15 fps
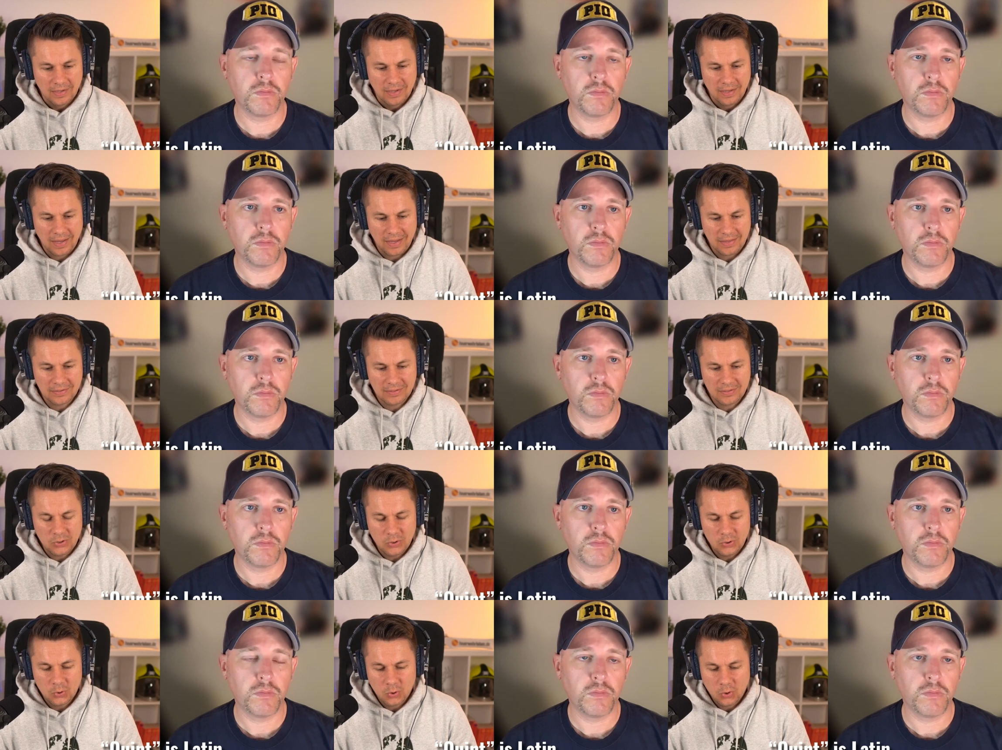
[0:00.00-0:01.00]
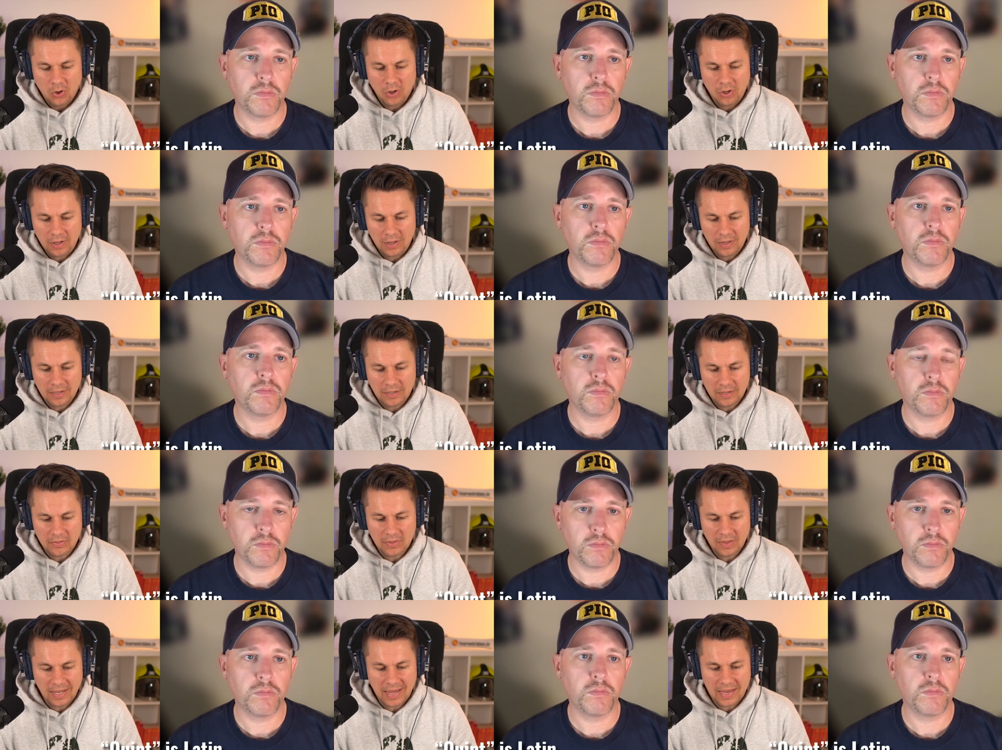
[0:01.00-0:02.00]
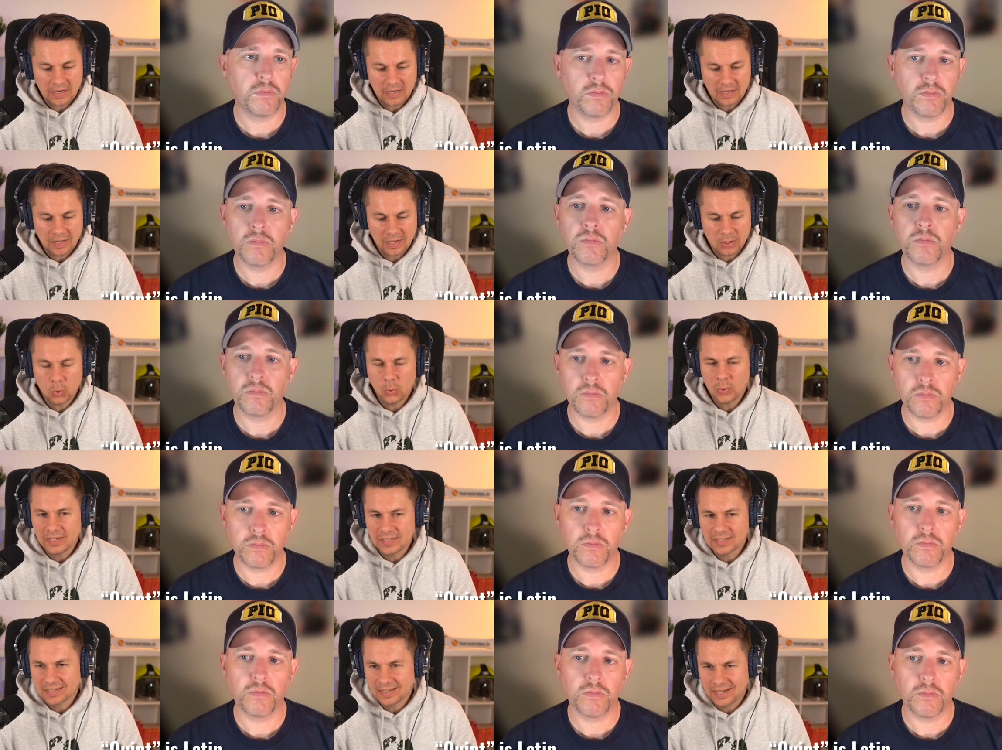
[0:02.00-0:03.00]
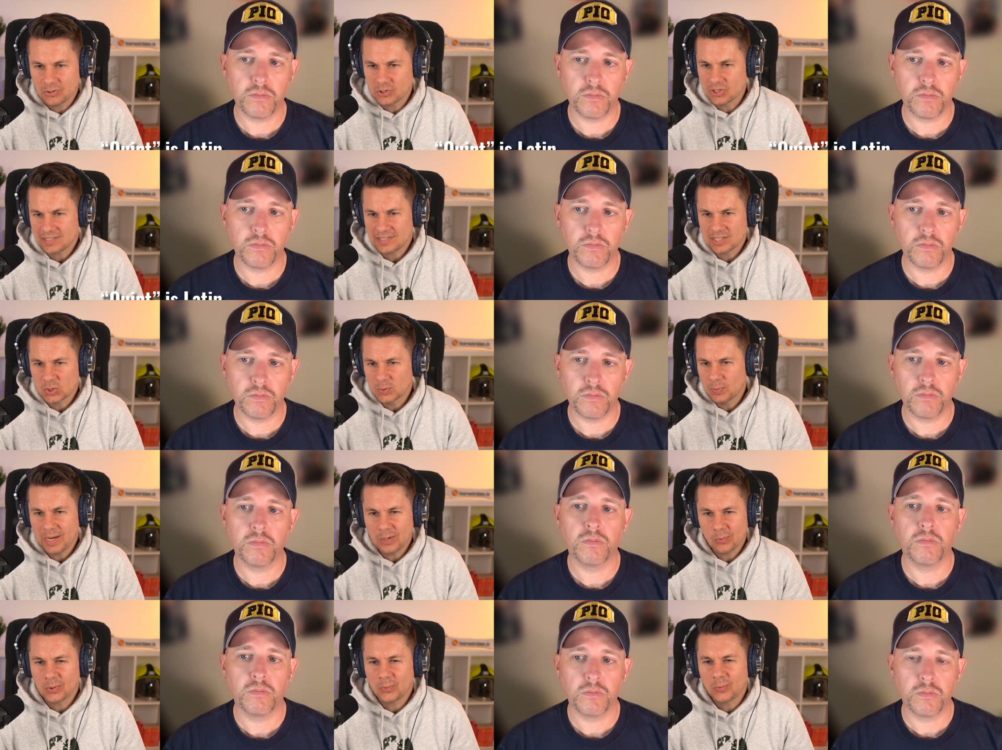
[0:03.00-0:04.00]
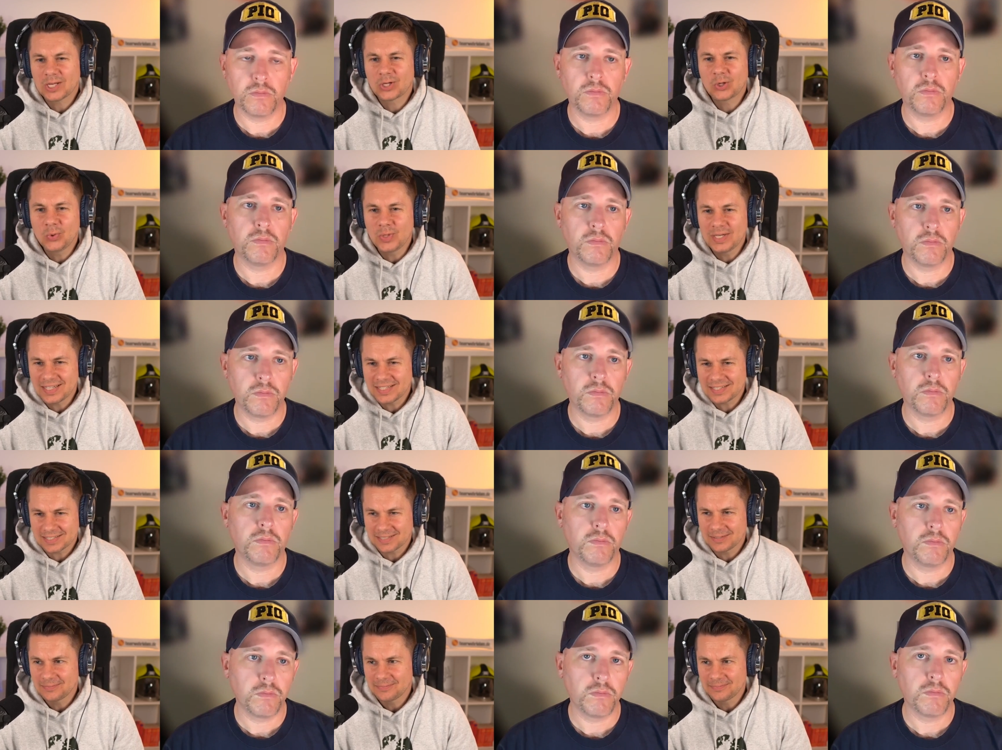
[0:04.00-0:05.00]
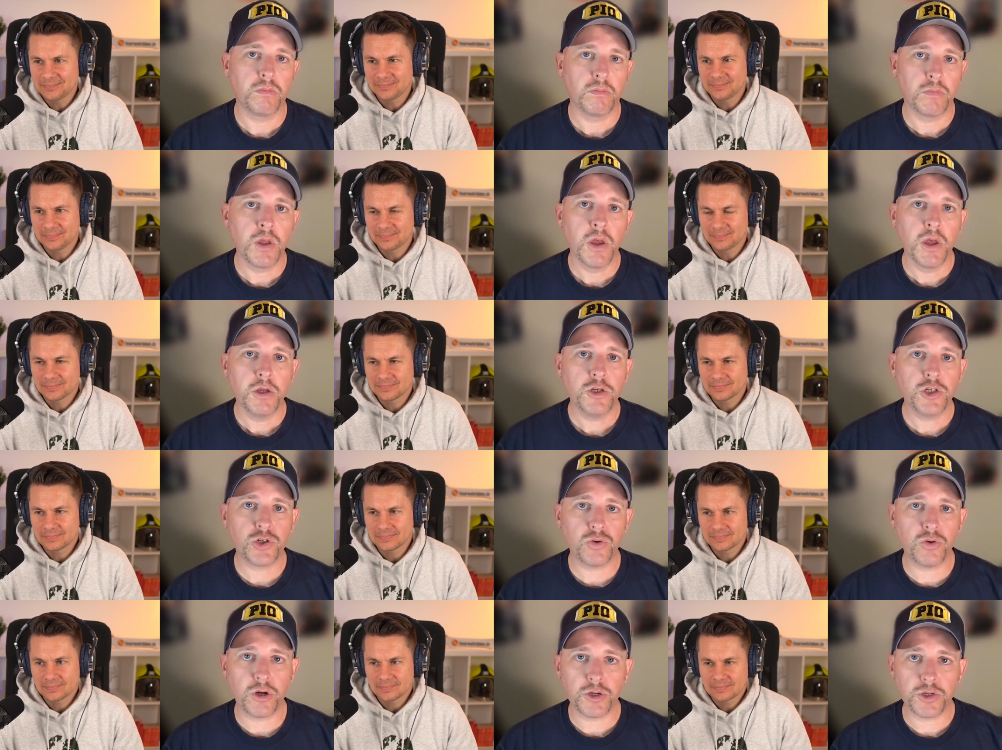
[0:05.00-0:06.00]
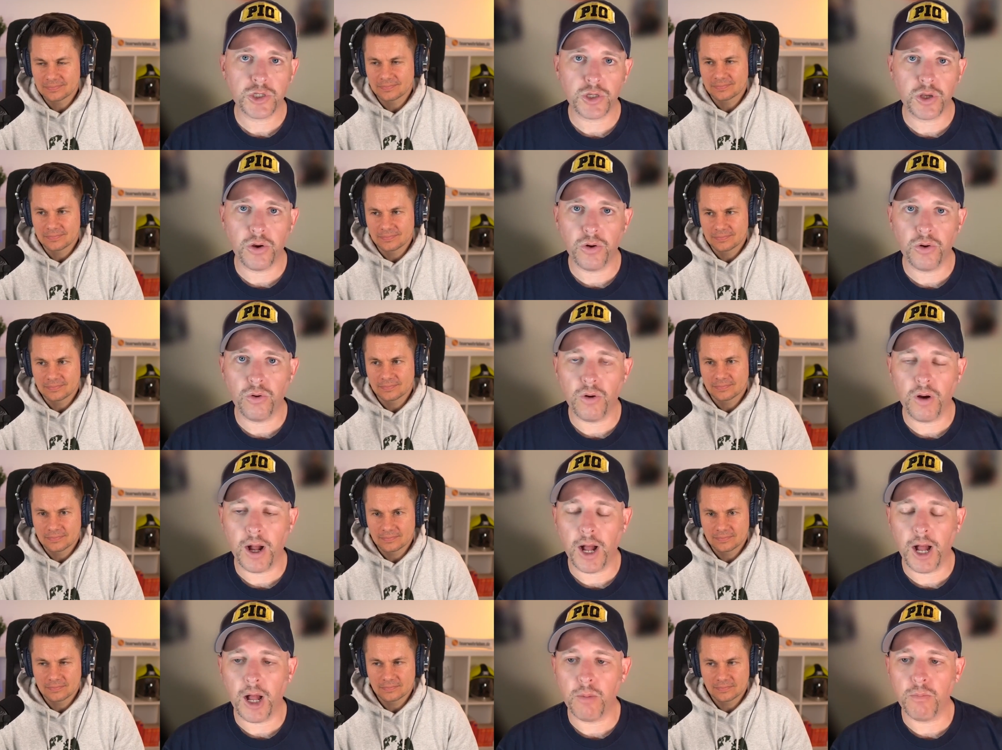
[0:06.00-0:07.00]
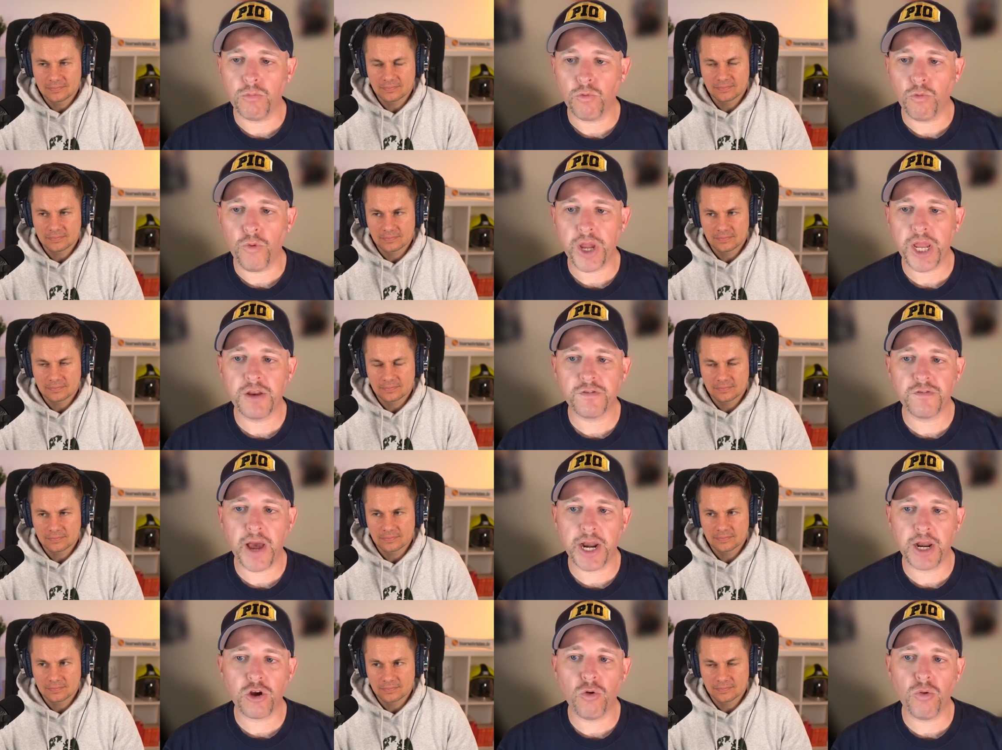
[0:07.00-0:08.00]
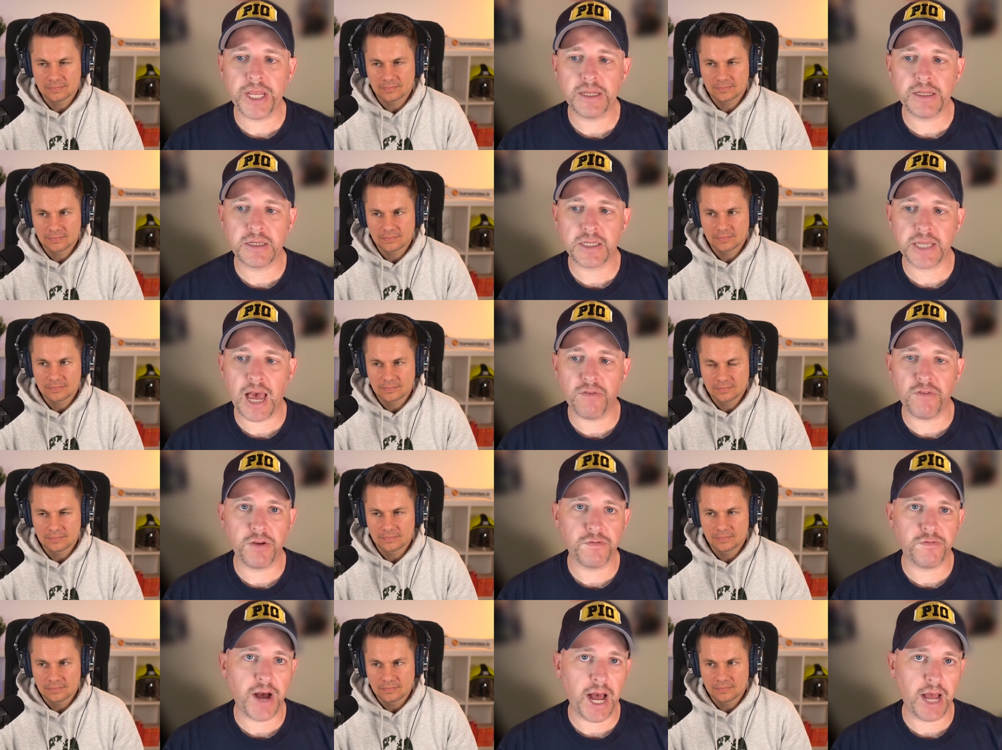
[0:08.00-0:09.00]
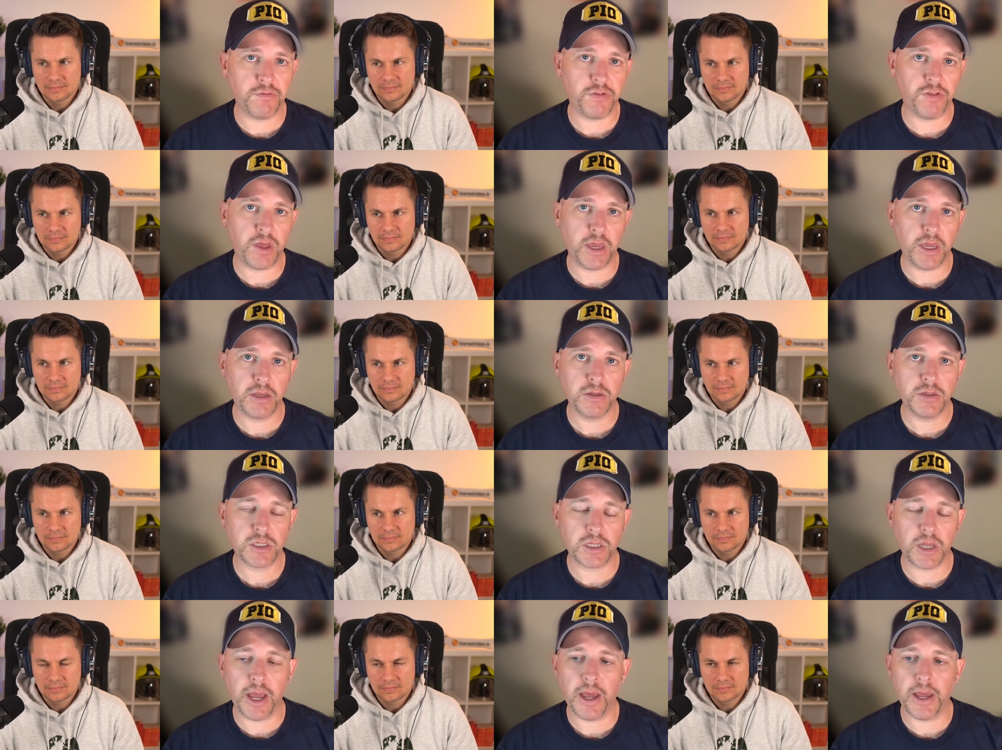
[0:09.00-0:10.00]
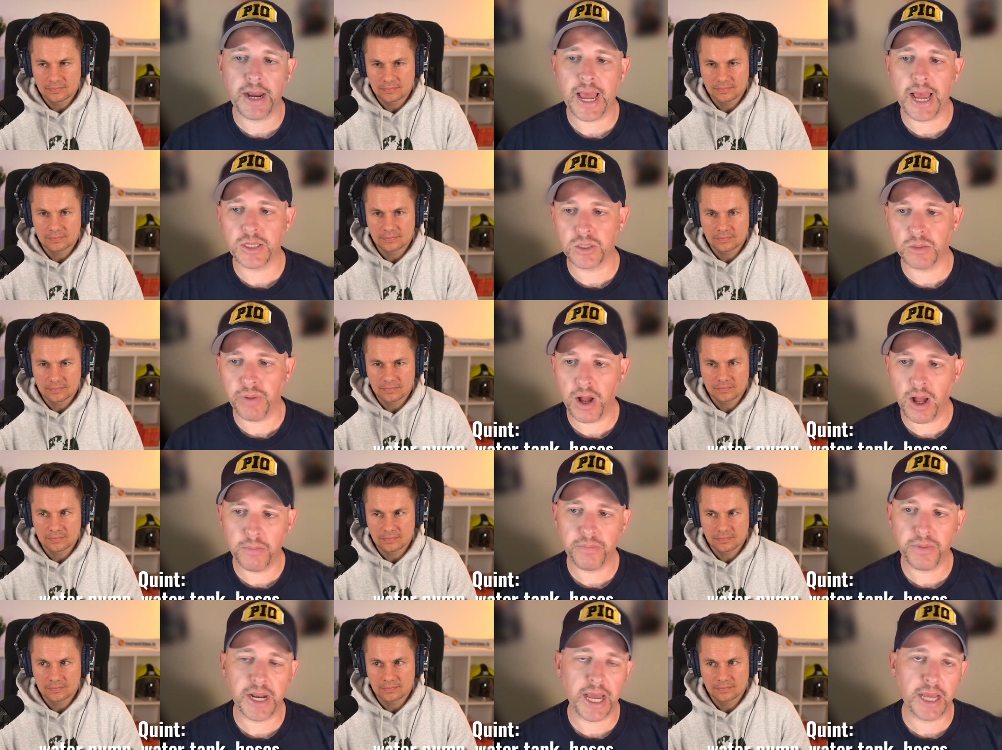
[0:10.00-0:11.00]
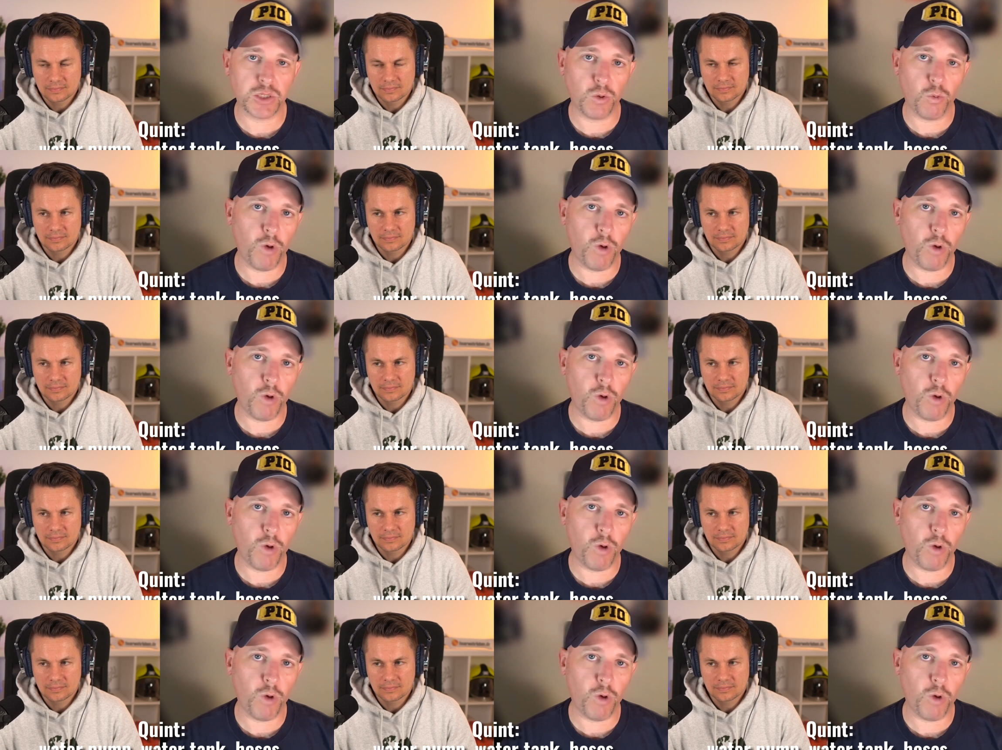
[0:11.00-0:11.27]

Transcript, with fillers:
Speaker 1: And you, you call uh, the ladder a quint. Can you just explain what, what a quint is?
Speaker 2: Sure. So um, we define a quint as having five things uh, it has a pump, it has a